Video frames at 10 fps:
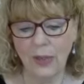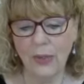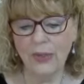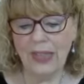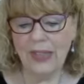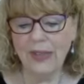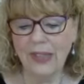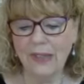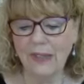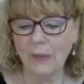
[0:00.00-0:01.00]
You say
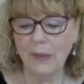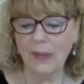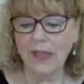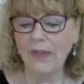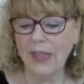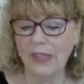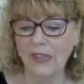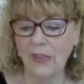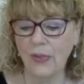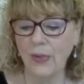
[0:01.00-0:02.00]
things and believe that
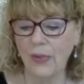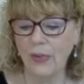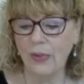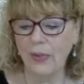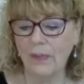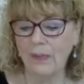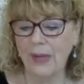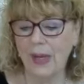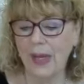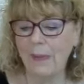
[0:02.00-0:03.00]
it's true.
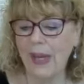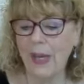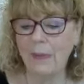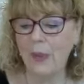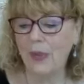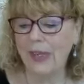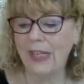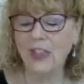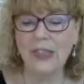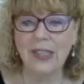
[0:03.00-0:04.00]
I'm happy, when
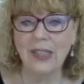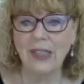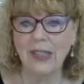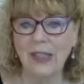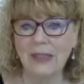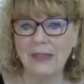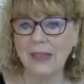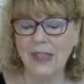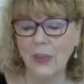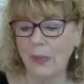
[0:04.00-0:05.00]
actually
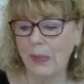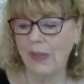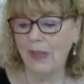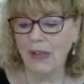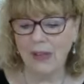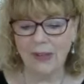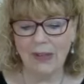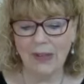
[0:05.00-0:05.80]
inside you're probably not.